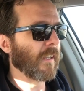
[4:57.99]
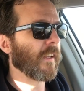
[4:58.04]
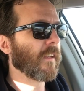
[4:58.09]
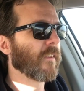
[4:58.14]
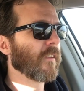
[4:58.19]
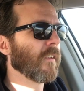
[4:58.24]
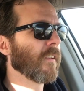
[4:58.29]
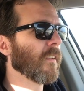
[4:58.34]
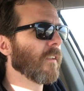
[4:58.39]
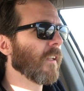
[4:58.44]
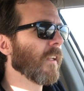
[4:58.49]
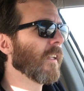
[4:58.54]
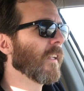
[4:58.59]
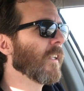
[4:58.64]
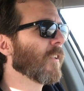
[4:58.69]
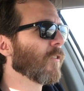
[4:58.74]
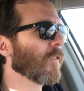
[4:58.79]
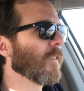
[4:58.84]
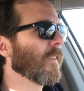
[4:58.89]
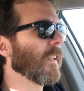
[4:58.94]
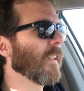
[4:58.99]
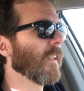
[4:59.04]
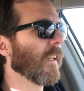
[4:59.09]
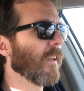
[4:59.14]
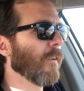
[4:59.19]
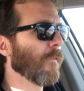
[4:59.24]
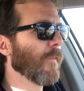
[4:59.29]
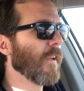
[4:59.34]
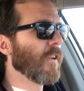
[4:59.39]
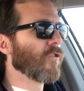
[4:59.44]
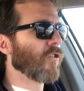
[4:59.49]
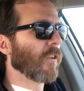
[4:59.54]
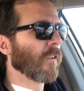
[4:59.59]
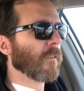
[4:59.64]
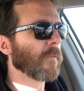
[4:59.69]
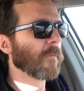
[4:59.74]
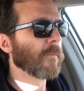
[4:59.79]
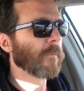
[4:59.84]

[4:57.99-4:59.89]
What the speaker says: That's an interesting little feature.